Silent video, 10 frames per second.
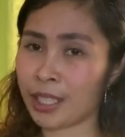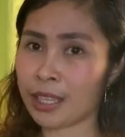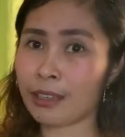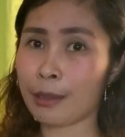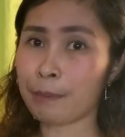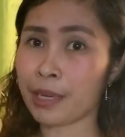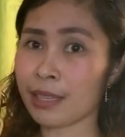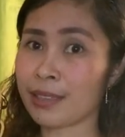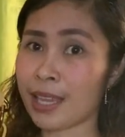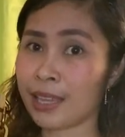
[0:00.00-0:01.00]
it
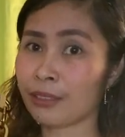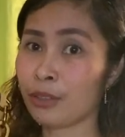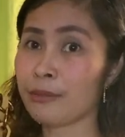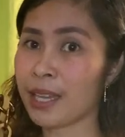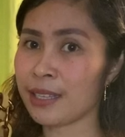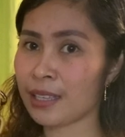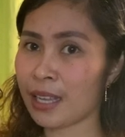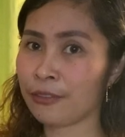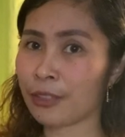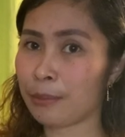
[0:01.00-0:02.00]
represent to
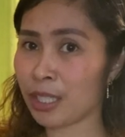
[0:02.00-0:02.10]
myself na